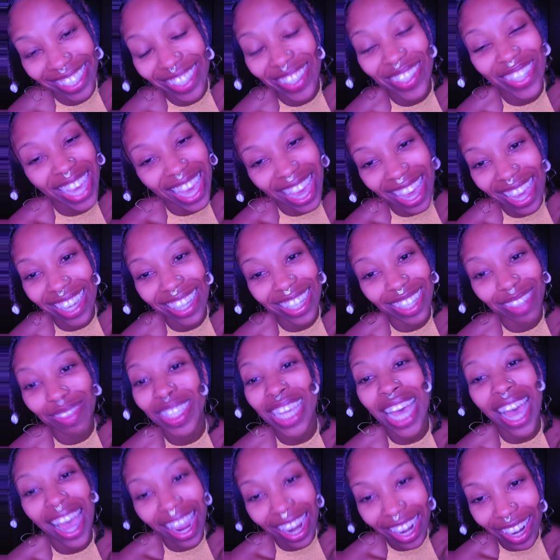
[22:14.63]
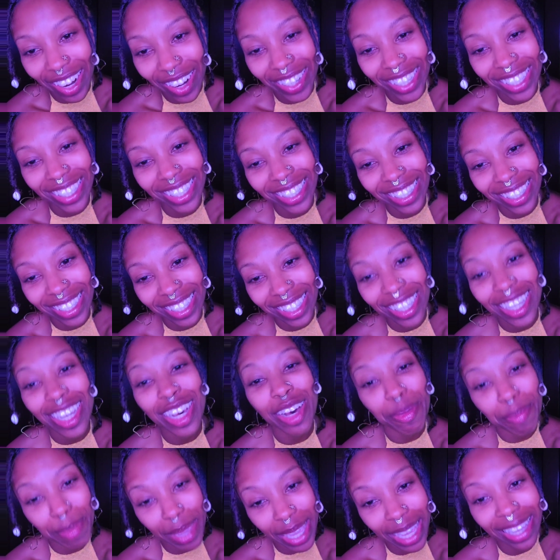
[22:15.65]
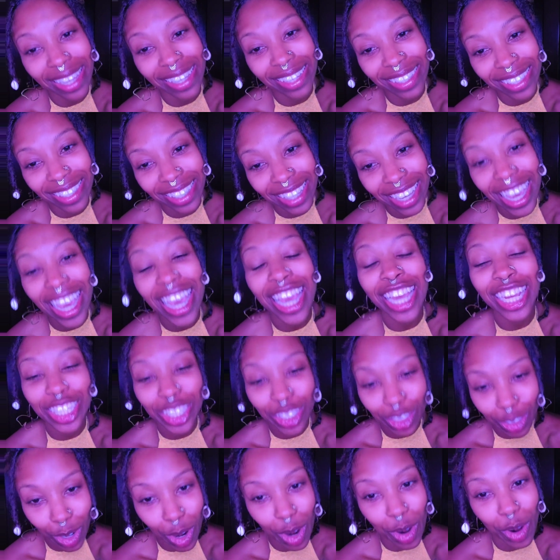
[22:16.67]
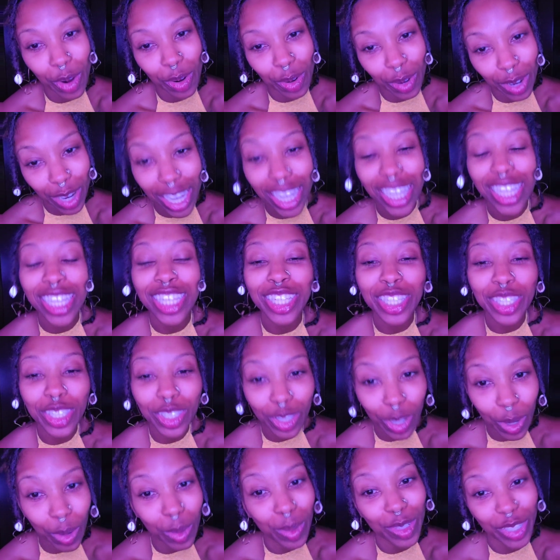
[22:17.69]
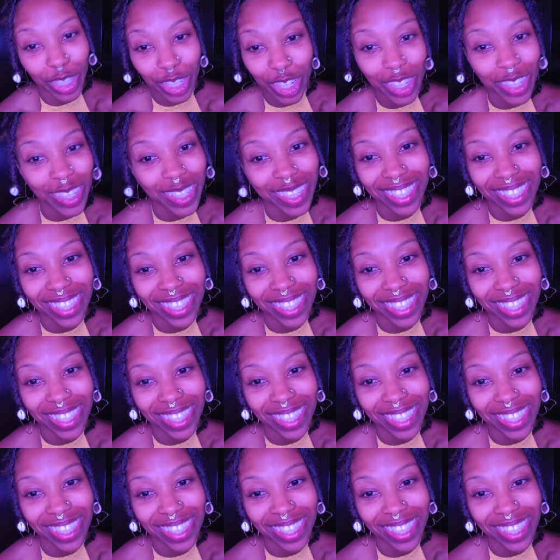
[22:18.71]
Okay? I'm tired of being a strong soldier.